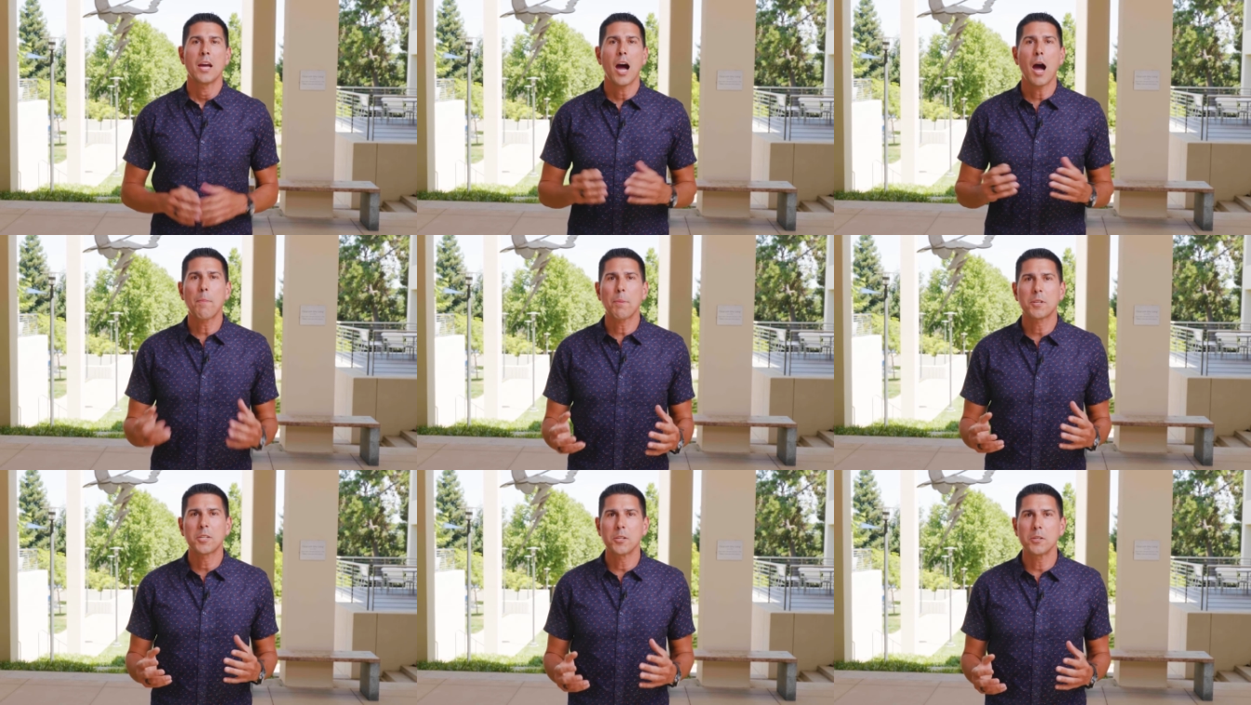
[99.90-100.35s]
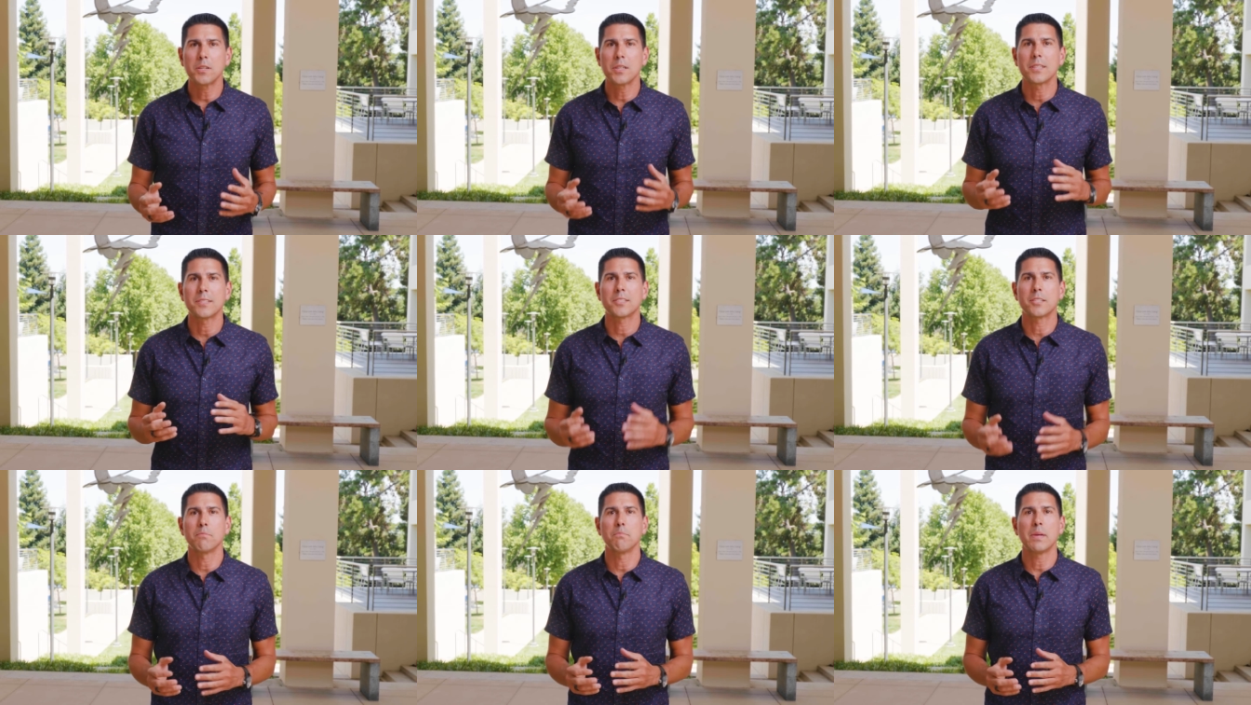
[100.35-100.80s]

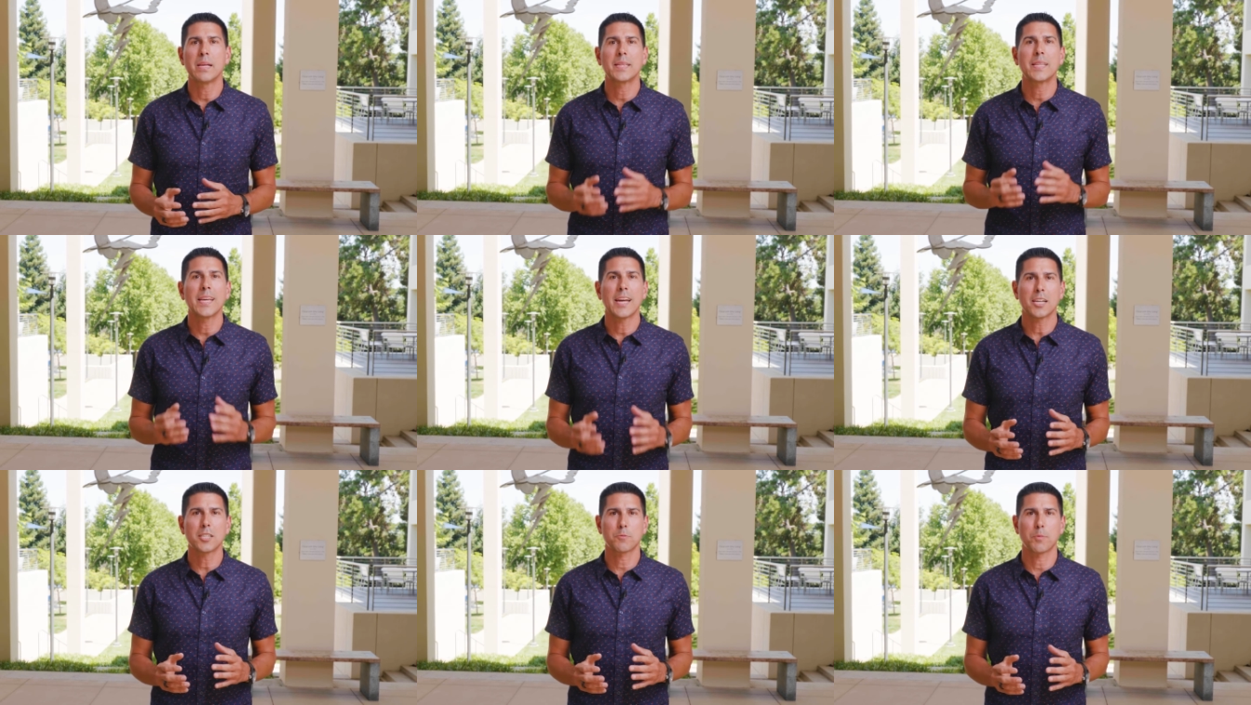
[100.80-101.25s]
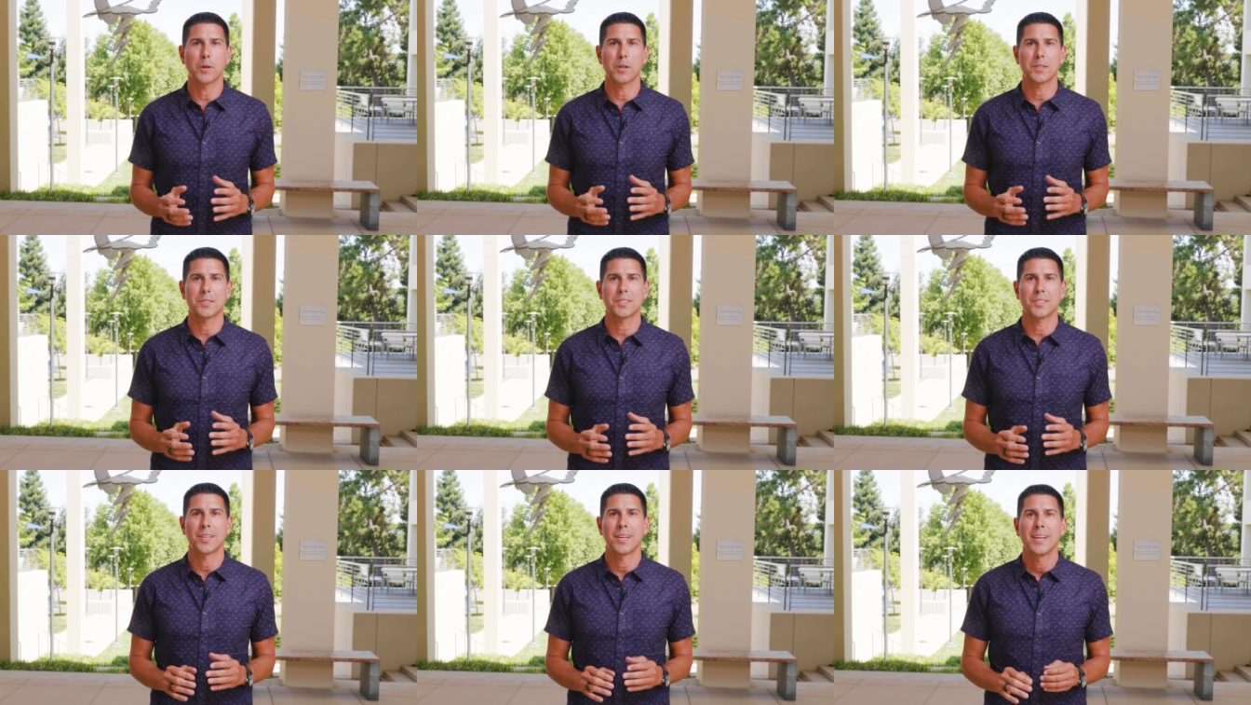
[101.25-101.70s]
Opportunities to meet the
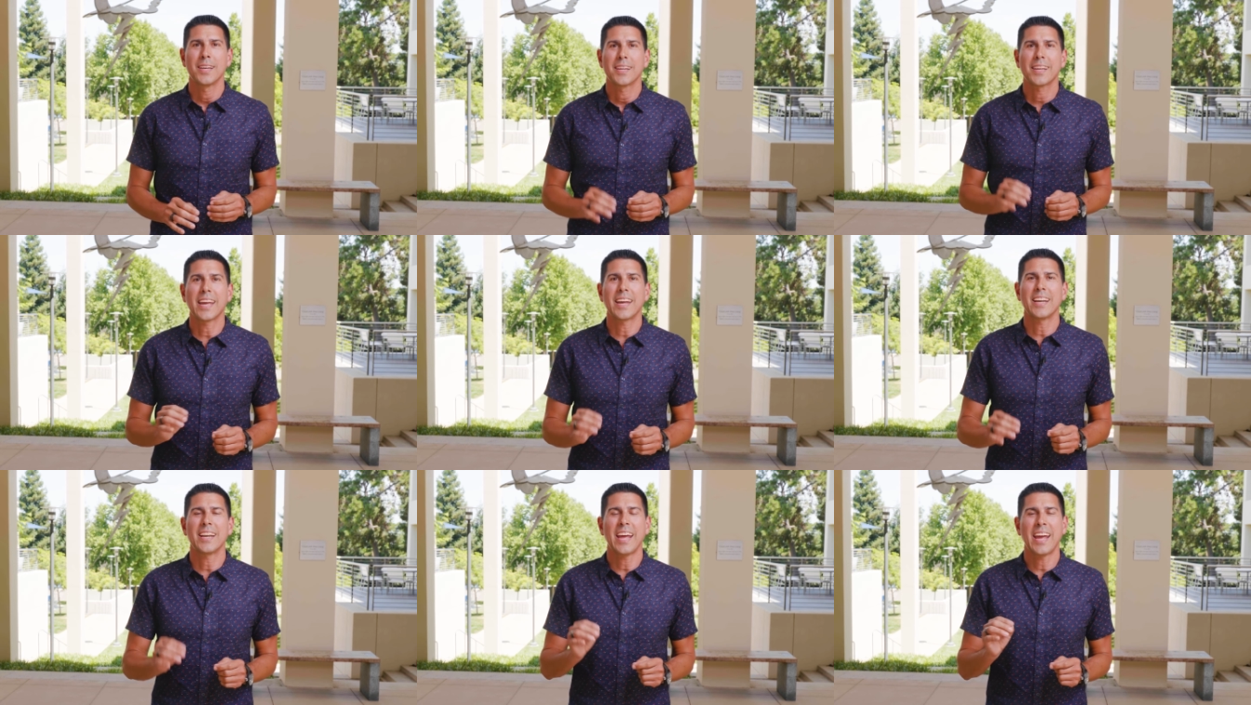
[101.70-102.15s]
experts, gain